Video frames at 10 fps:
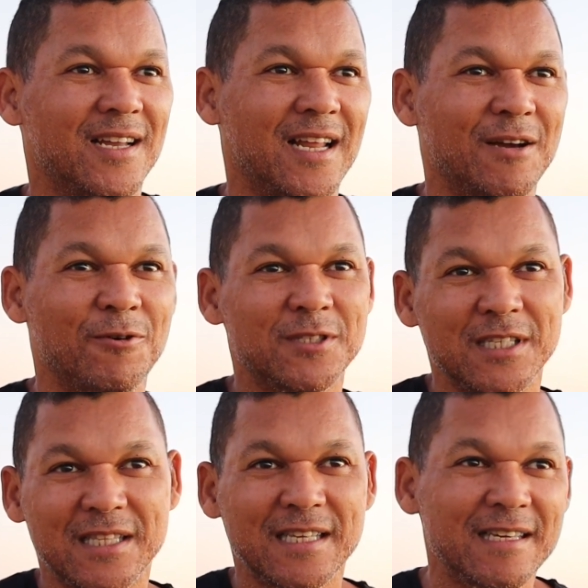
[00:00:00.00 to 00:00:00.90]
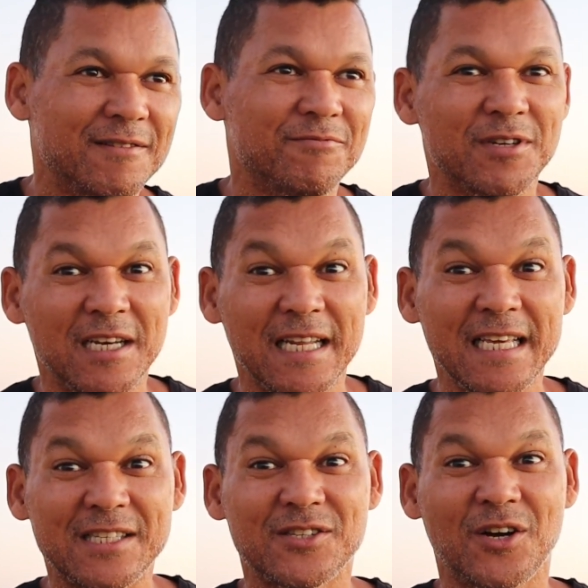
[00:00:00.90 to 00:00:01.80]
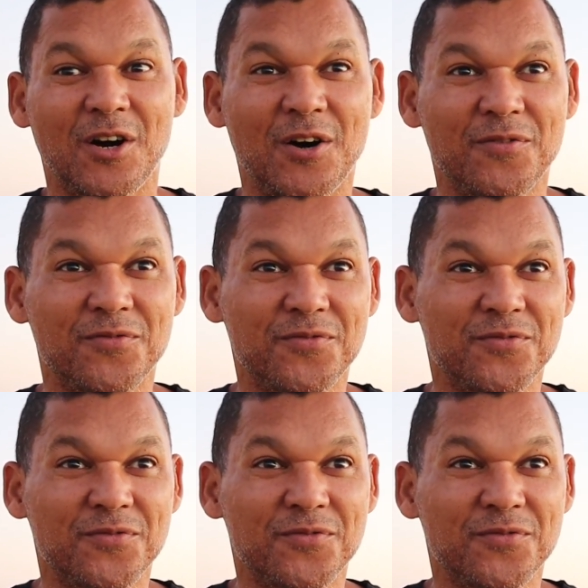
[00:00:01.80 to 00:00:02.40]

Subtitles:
like, was it the release of